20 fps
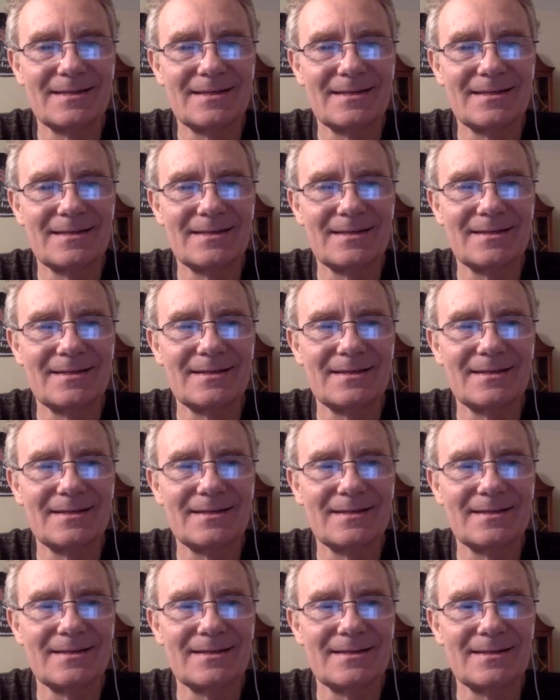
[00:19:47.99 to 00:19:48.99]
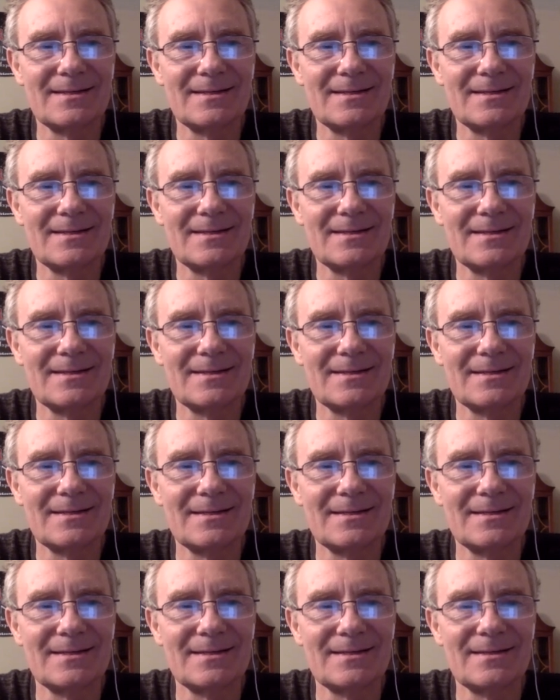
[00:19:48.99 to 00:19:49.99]

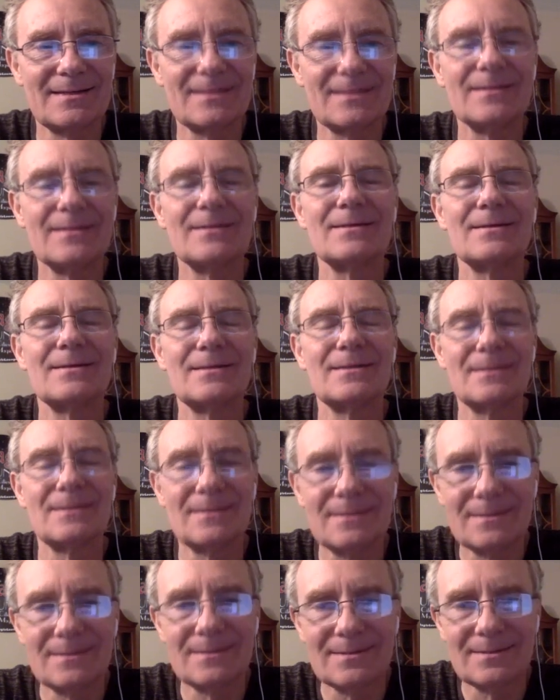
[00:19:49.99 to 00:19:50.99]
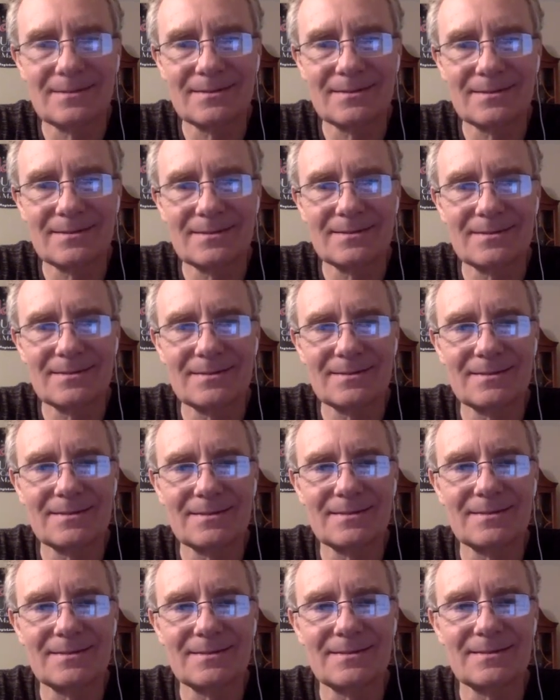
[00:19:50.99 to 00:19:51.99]

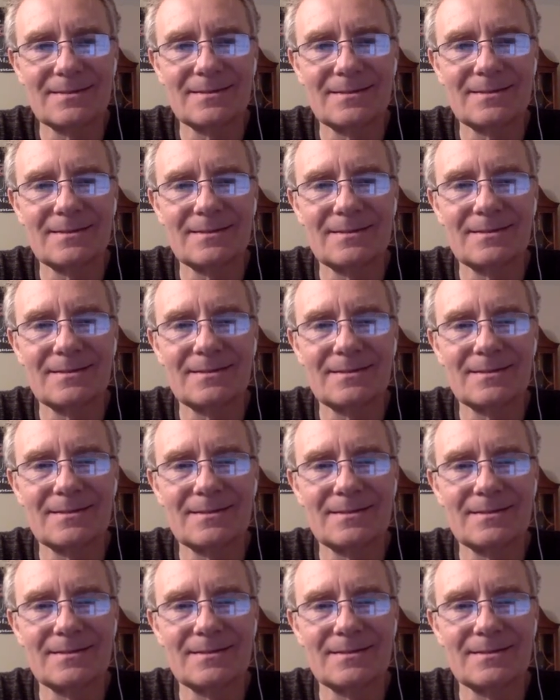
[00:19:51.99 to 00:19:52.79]
(silent)